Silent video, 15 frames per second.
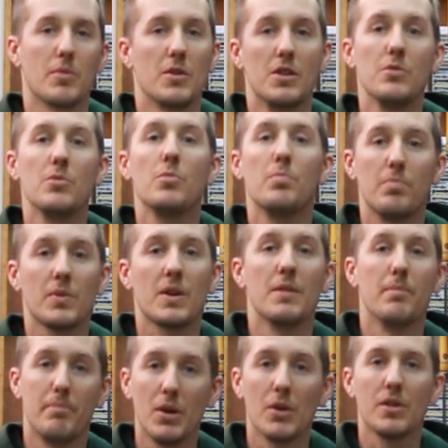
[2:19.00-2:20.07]
slipper. You
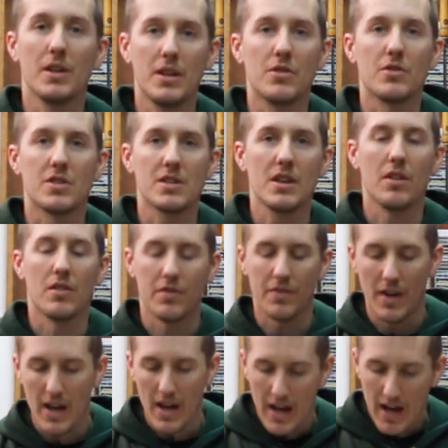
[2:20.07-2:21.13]
can build it
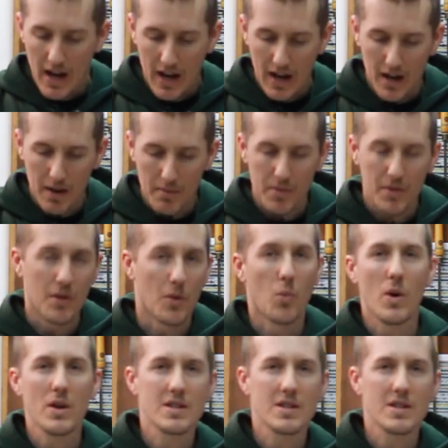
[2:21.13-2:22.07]
yourself. Um, there